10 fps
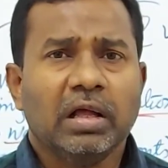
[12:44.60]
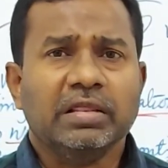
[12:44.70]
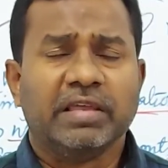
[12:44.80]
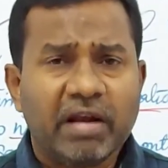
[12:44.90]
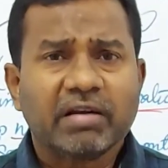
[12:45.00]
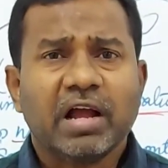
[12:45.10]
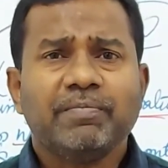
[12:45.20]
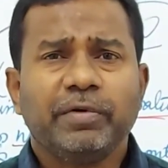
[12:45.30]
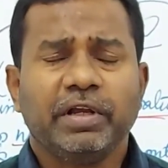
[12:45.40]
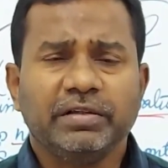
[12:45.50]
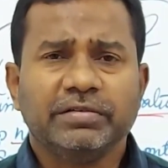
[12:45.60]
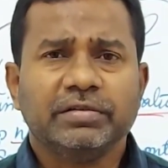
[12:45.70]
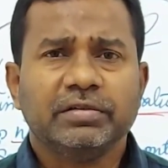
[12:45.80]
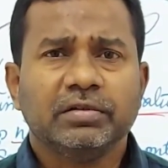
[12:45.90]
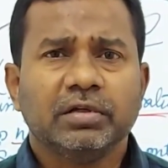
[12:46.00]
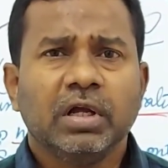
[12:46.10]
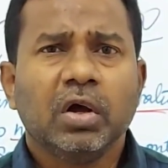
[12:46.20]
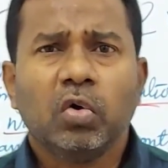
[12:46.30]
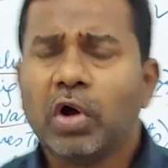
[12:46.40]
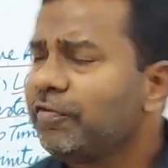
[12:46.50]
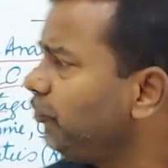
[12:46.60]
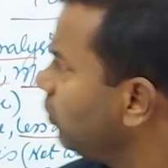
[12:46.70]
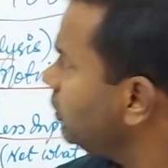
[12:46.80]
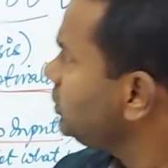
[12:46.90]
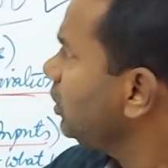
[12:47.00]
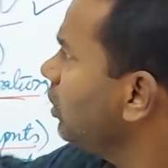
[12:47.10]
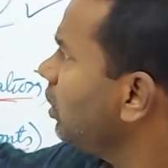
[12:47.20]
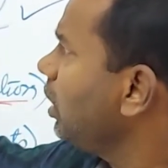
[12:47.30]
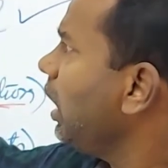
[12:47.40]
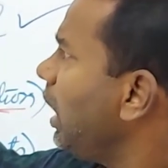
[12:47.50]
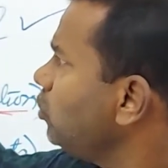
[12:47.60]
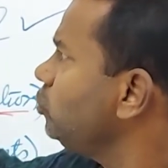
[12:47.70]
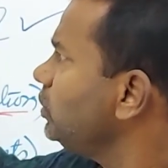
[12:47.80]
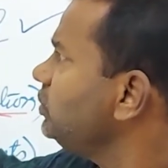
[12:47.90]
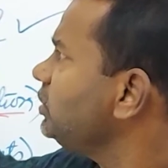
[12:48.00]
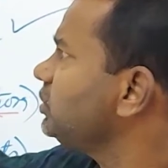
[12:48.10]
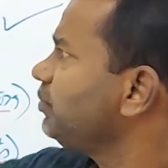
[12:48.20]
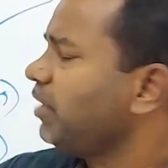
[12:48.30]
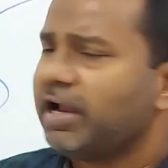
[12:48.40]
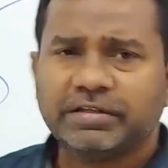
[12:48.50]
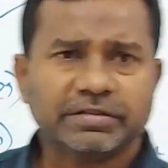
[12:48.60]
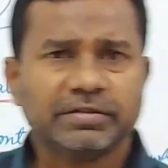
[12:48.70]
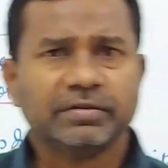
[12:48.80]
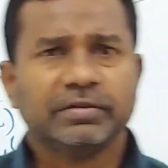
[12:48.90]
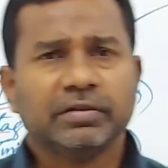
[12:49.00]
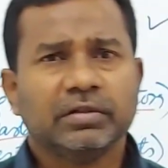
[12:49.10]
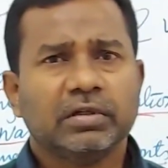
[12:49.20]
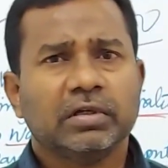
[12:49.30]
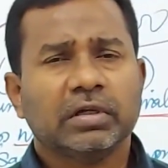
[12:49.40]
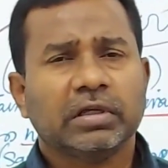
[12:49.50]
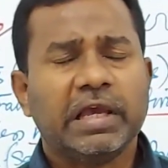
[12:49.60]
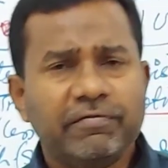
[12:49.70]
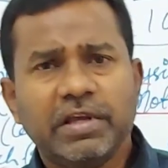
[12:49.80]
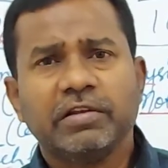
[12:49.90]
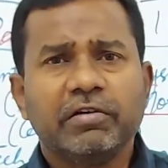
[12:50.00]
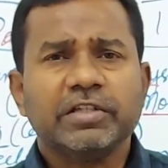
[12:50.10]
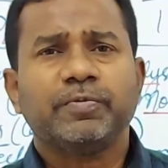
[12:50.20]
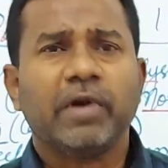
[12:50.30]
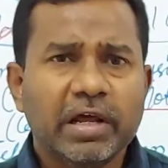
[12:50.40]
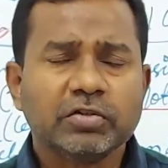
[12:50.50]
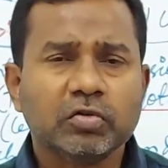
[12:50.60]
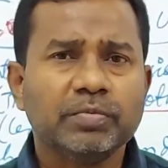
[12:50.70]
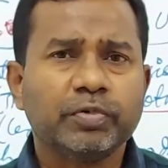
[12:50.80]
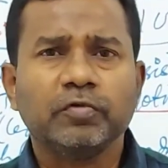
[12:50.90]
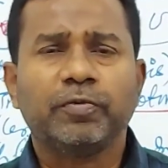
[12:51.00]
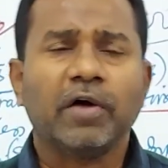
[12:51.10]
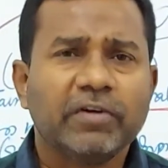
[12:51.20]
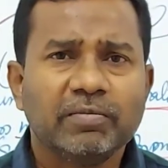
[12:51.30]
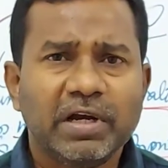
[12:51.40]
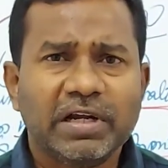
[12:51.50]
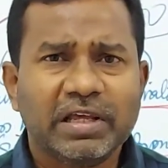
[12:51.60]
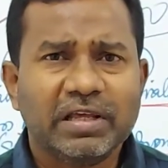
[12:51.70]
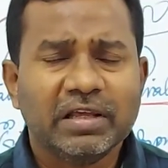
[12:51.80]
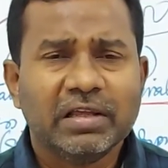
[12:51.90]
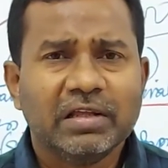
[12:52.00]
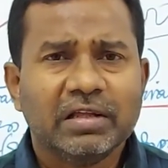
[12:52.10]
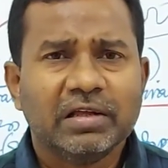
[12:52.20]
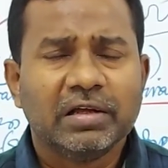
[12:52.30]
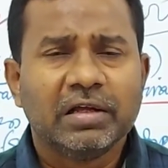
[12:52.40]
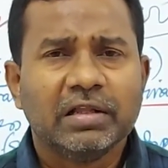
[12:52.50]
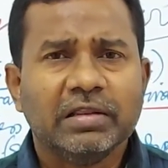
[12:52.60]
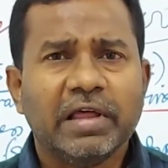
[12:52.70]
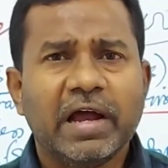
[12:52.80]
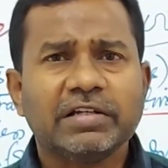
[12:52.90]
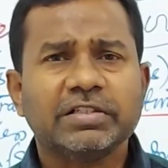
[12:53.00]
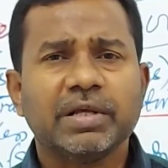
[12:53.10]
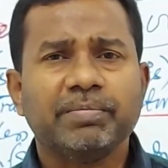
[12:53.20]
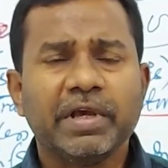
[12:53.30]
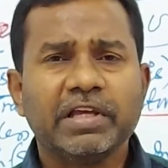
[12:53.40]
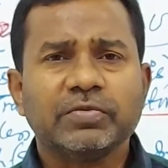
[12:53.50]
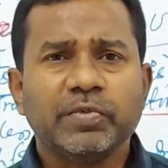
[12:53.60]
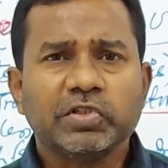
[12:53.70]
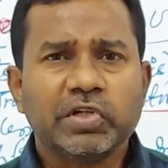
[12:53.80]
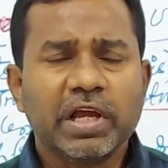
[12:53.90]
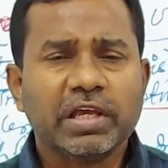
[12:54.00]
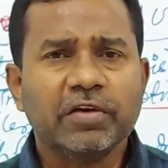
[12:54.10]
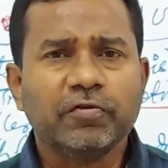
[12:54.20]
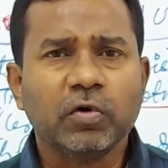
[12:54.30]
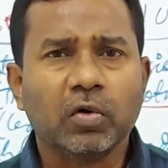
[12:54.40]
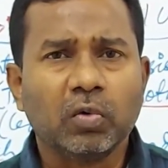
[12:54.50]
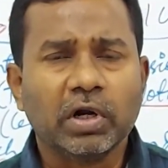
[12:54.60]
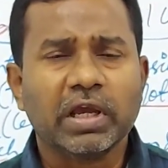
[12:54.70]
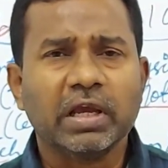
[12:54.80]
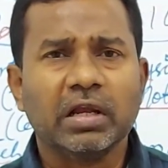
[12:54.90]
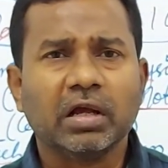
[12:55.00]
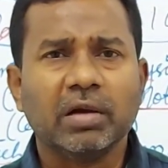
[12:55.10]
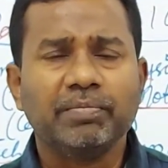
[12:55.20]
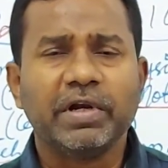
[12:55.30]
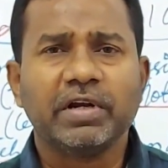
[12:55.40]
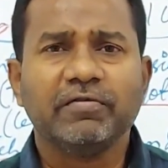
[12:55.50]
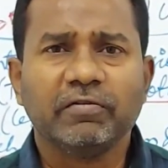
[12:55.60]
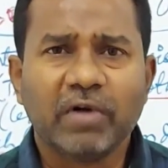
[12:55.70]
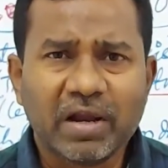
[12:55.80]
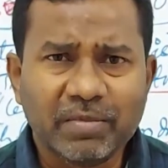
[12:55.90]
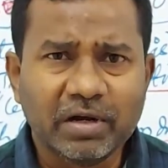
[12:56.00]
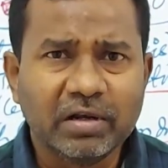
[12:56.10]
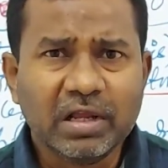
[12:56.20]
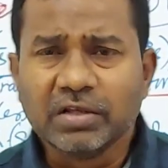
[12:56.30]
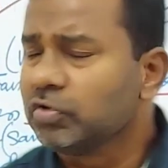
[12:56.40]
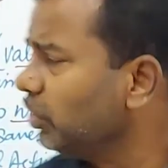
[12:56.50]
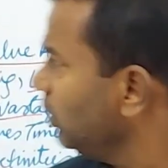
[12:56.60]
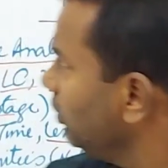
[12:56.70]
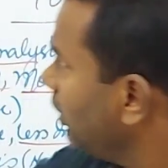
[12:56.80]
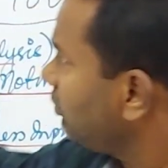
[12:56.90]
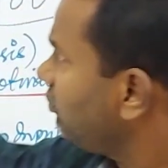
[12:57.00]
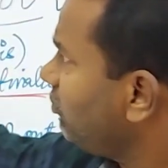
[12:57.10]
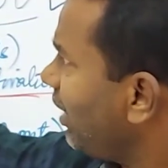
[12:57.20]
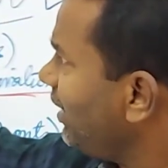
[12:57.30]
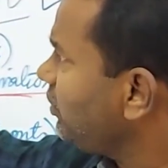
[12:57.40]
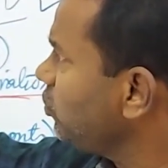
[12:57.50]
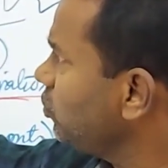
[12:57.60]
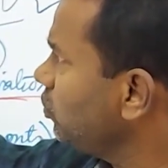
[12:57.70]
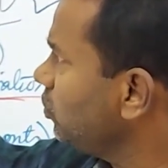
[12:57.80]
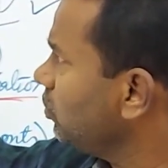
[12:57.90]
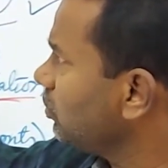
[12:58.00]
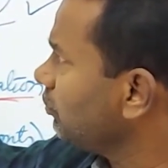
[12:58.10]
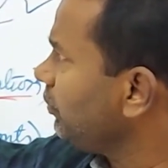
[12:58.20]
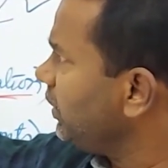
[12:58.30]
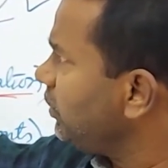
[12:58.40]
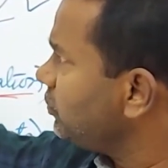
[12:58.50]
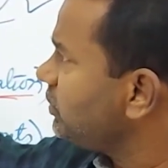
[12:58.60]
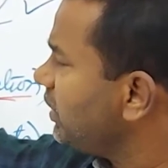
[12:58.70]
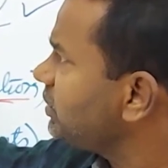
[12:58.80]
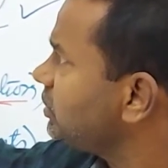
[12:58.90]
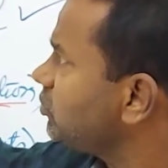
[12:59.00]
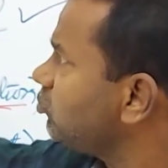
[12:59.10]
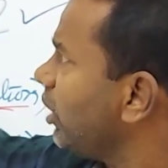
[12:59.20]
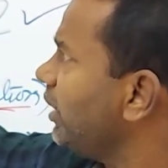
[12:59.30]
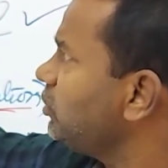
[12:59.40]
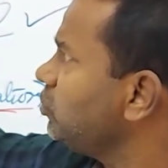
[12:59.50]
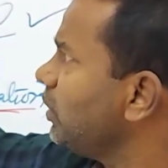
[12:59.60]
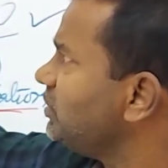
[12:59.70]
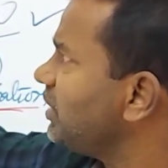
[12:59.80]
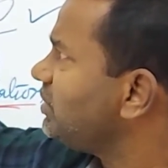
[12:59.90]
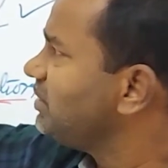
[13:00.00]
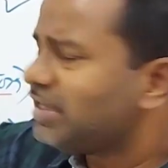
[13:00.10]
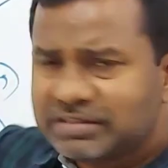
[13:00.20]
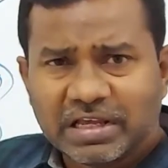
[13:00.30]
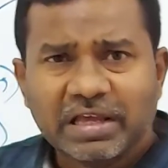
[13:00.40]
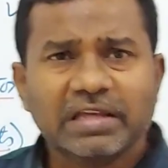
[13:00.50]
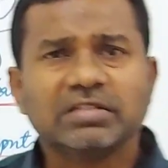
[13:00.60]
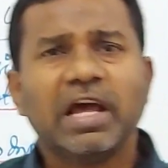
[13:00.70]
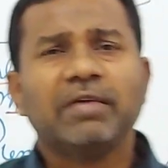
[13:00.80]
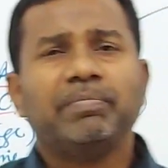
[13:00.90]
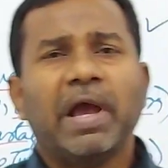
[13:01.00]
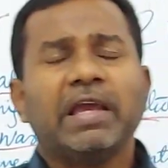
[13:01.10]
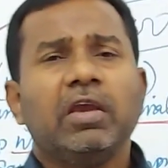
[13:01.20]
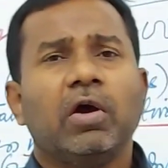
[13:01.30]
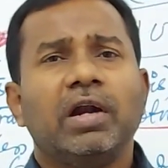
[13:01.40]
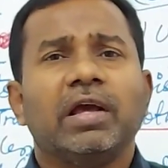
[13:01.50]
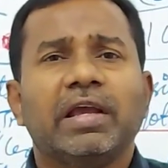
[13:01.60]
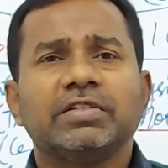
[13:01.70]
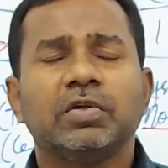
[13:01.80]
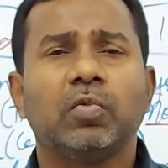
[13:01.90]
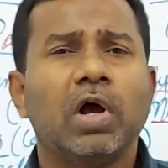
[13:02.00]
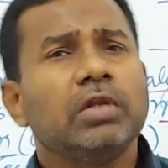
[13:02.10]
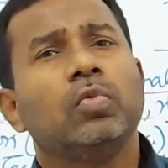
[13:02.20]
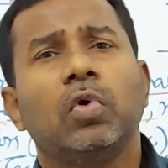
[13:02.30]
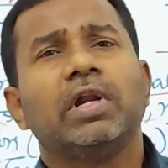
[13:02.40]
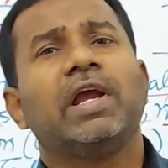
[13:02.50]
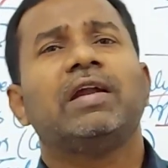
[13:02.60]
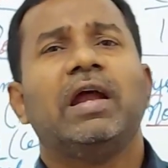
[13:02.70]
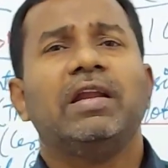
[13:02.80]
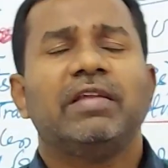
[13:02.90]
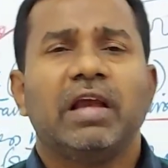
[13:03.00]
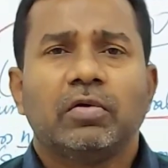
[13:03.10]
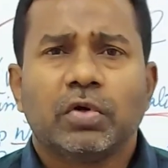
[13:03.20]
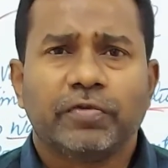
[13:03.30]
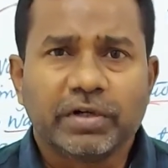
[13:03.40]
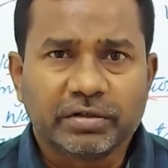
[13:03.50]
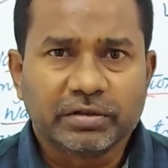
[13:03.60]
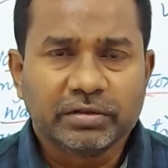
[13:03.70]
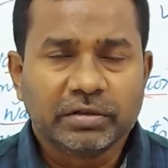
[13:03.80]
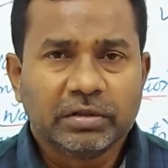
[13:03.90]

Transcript: There are companies who are focusing on how to adjust price. Can we increase price to improve profitability? That's the biggest mistake if you are working in a competitive environment. So trying to reduce this, trying to adjust this, is like banging your head against the wall. You won't get anything out of it.